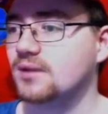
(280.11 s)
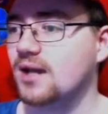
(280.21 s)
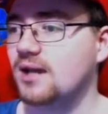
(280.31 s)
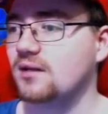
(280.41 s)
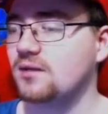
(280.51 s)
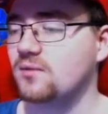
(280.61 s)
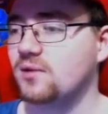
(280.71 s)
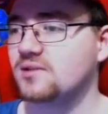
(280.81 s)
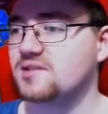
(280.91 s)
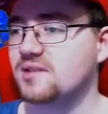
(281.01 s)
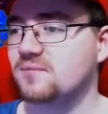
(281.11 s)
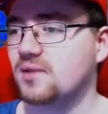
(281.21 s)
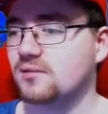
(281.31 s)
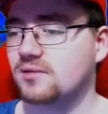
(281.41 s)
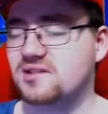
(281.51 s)
I know there were some,
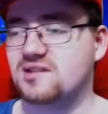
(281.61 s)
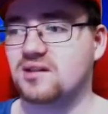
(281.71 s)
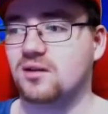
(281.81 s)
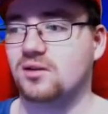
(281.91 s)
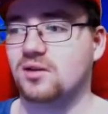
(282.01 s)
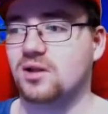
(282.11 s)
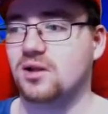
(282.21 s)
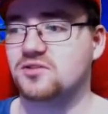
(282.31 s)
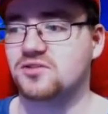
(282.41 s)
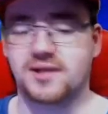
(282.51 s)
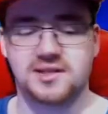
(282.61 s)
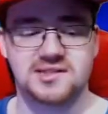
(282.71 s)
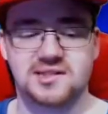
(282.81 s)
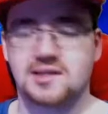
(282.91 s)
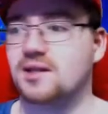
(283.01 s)
there's like a lot of
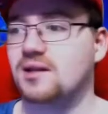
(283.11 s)
tracks,